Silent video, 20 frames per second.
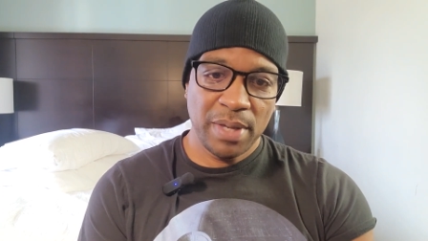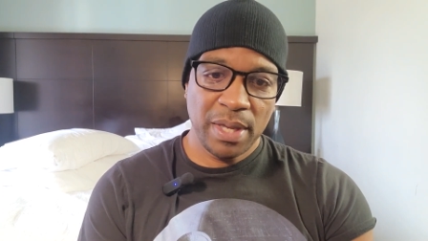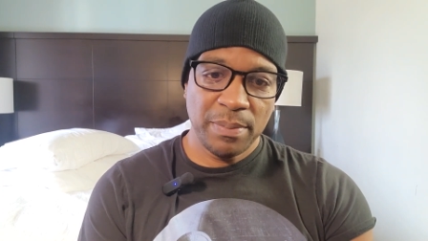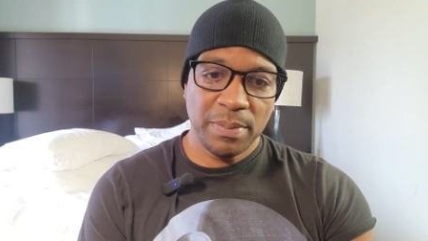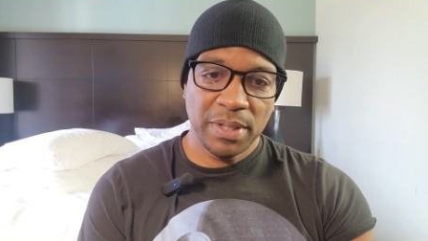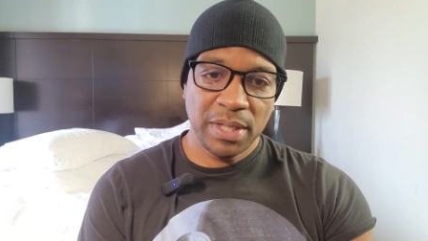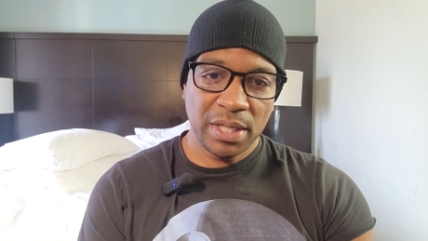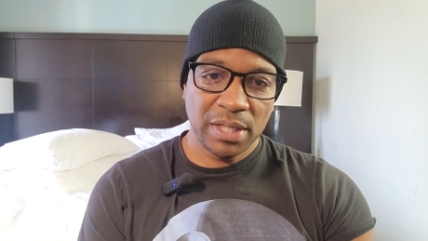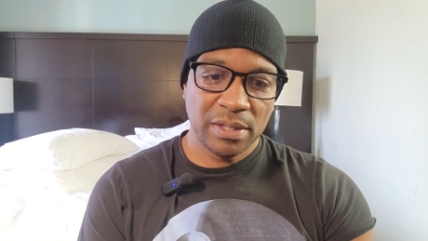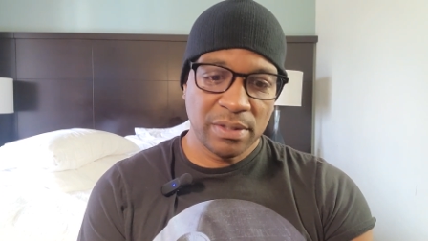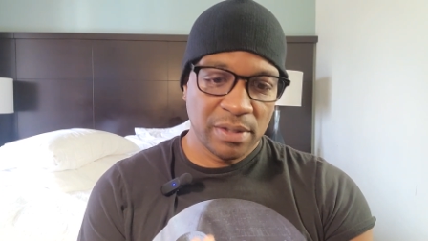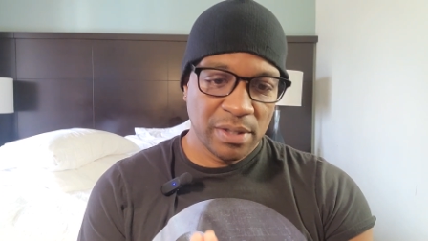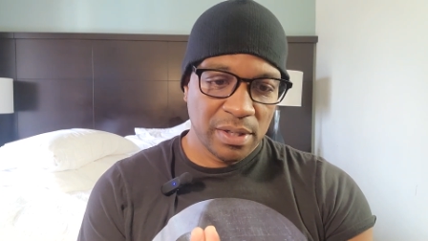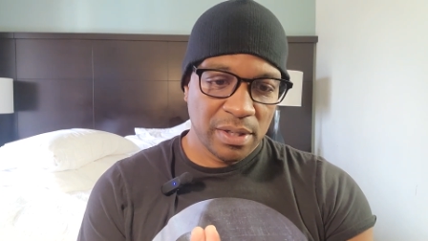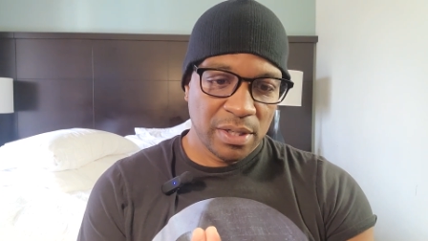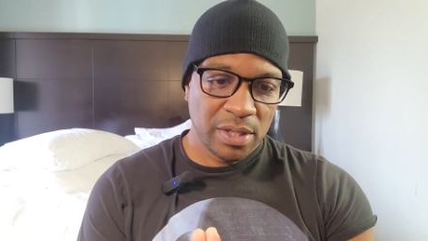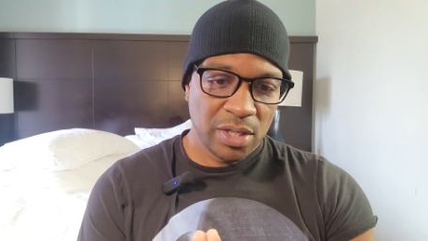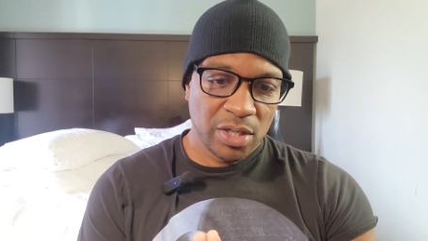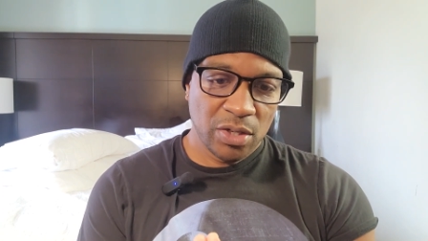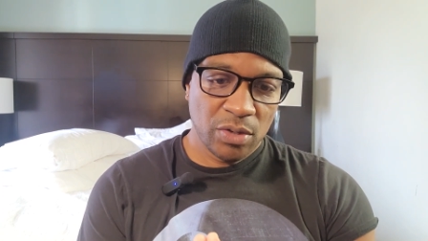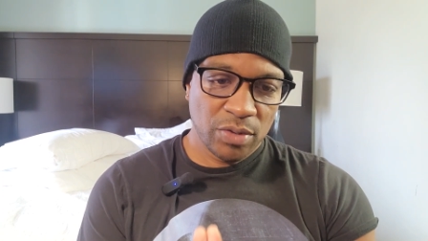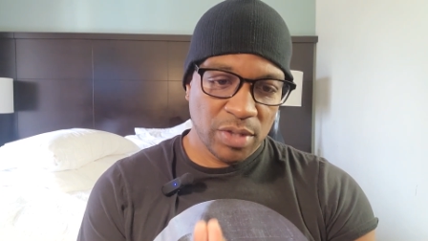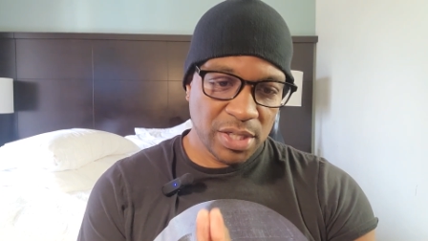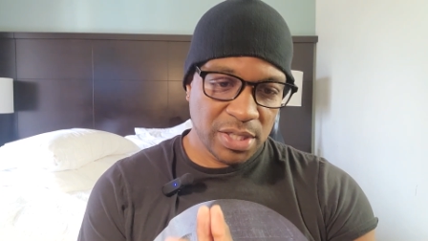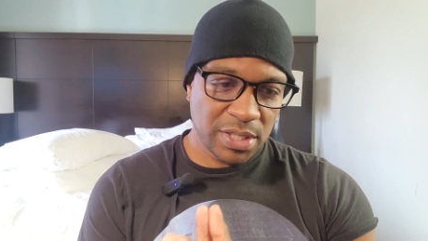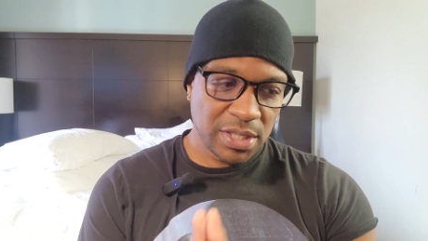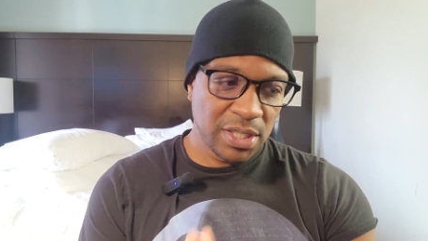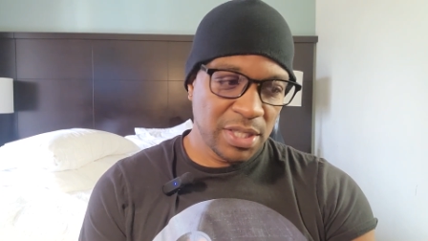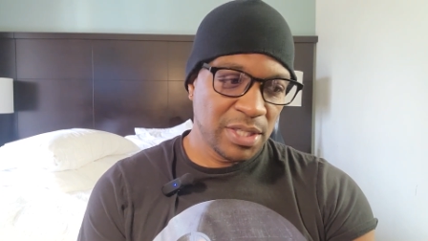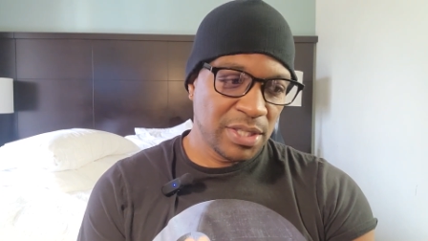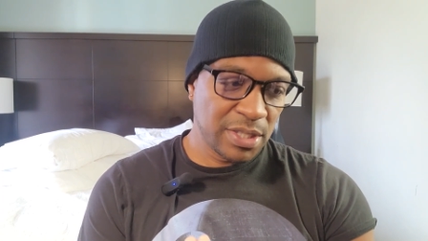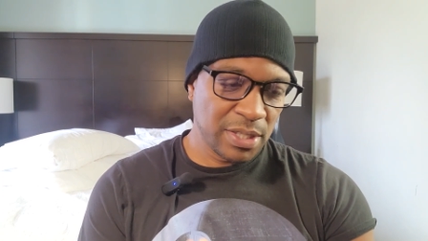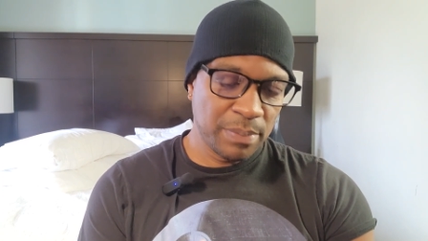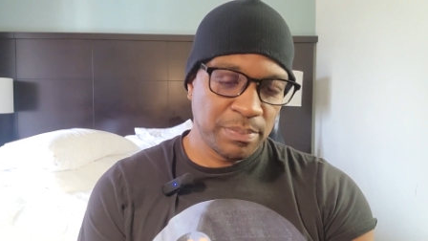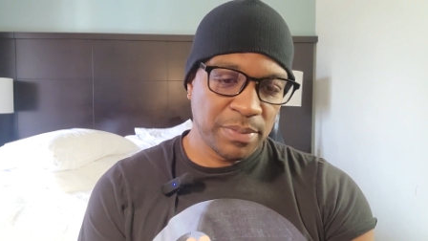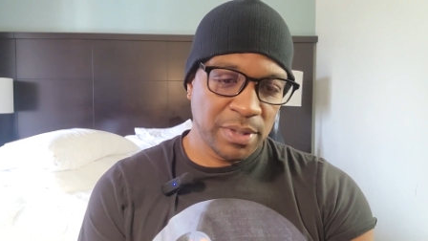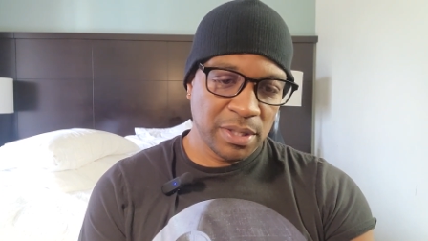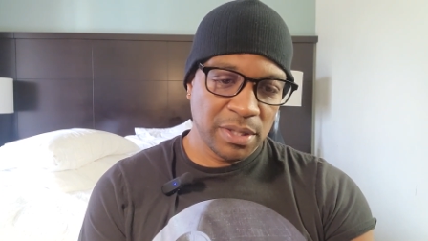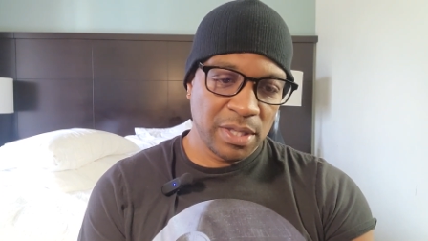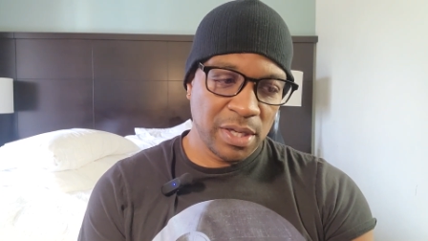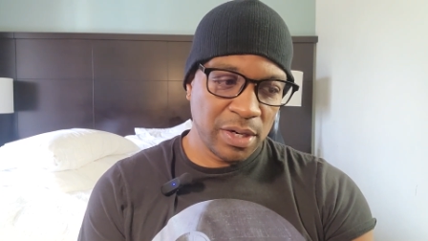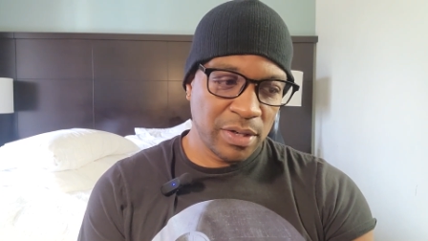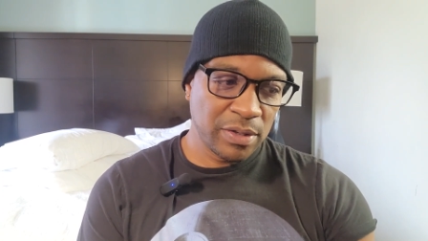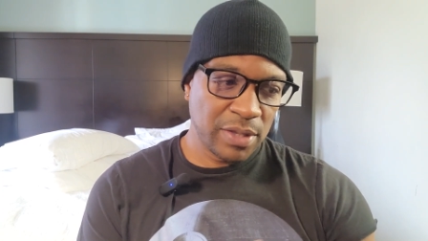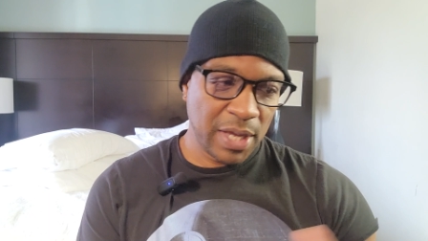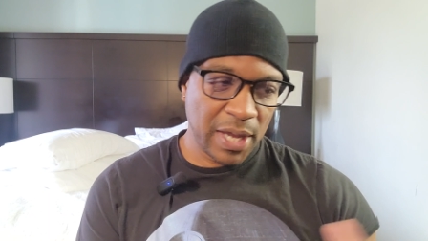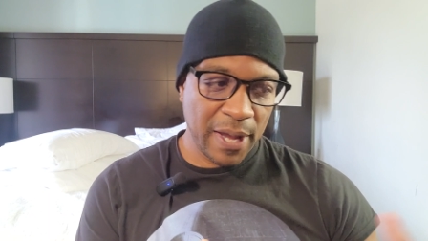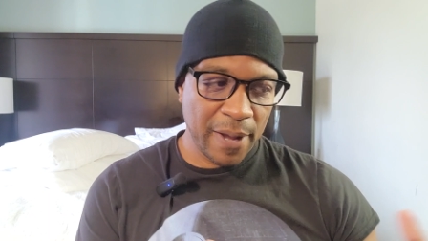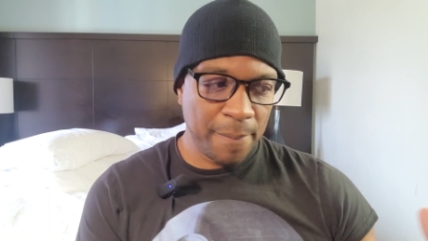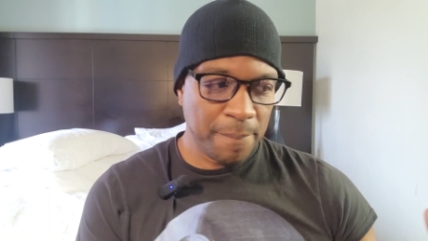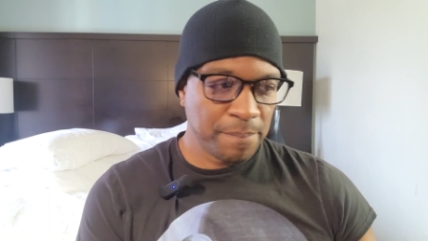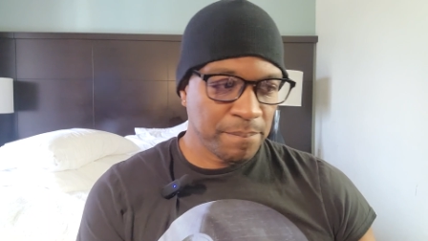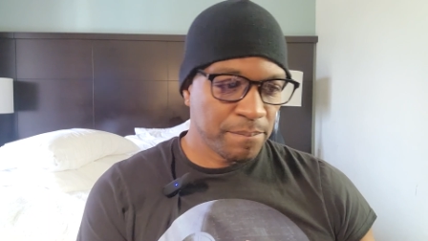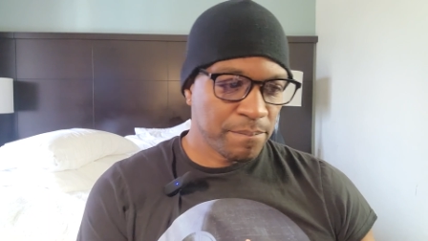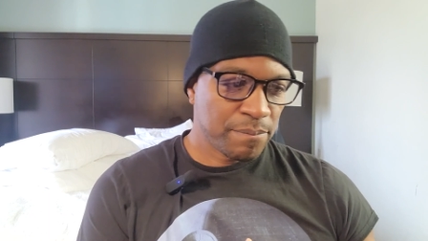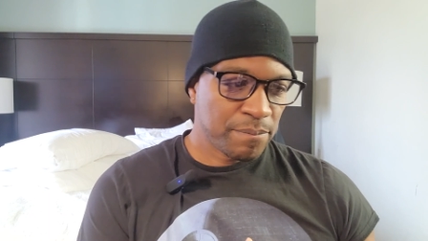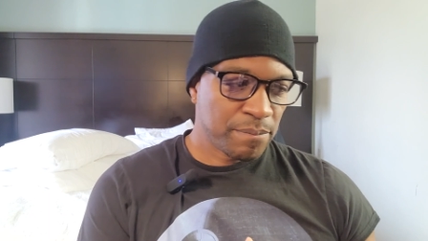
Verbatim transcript: Maybe they, you know, they seen something there that